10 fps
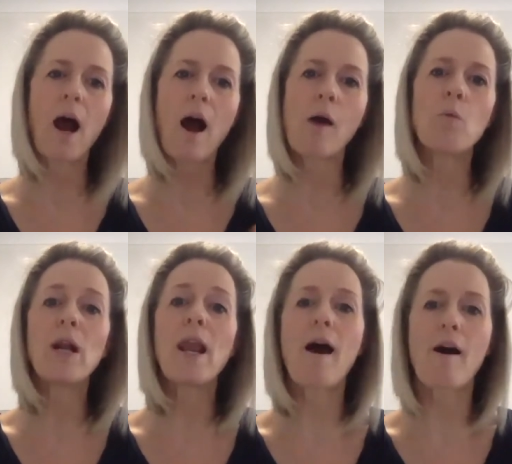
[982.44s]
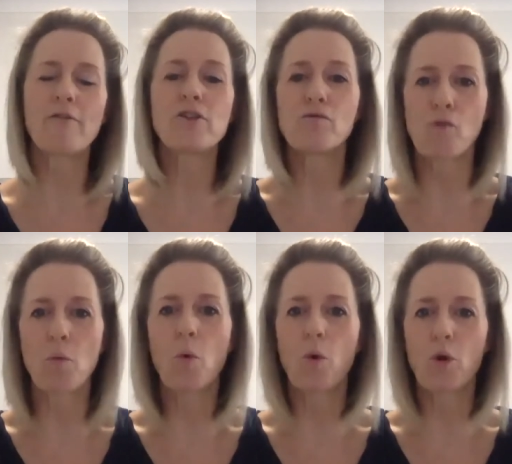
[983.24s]
I would love to
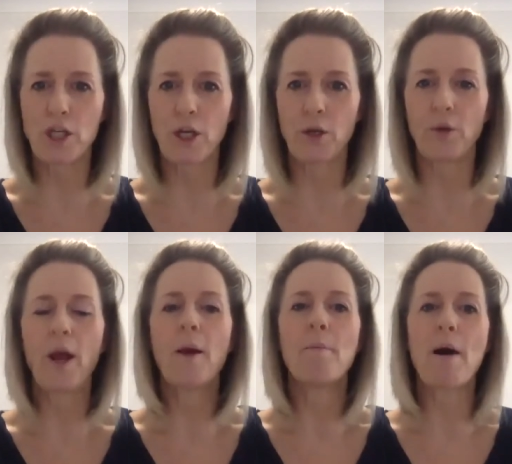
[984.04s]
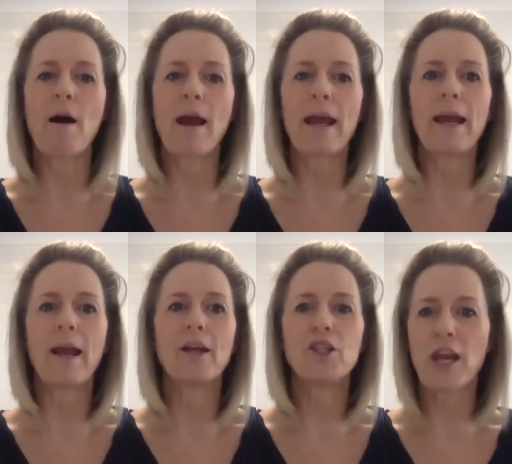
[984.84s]
reward you by
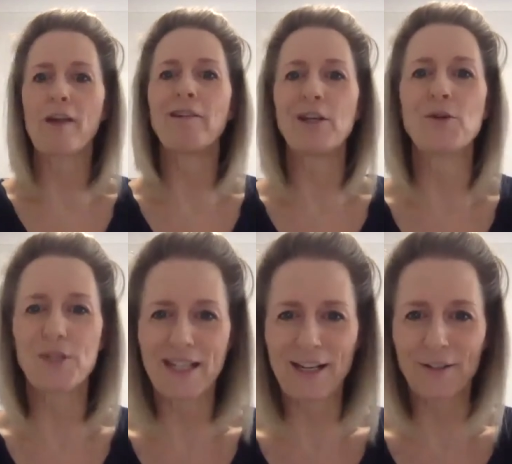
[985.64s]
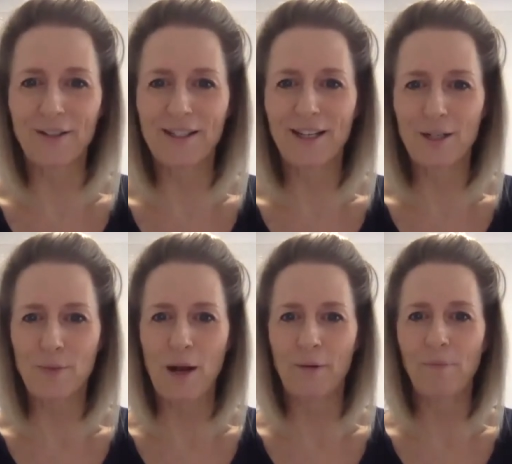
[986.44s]
sharing your skills as
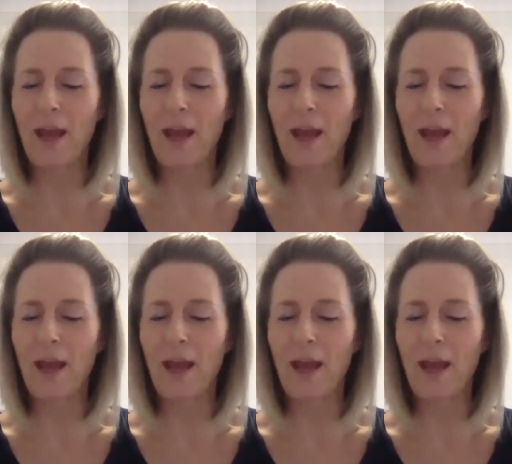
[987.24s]
well.